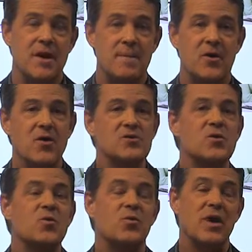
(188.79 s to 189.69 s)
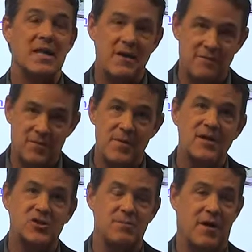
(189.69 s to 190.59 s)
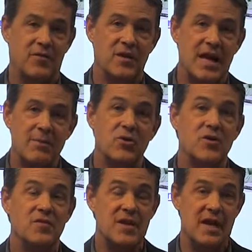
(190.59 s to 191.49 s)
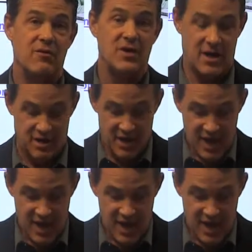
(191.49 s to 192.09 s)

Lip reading: but also great information about the neighborhood, the area,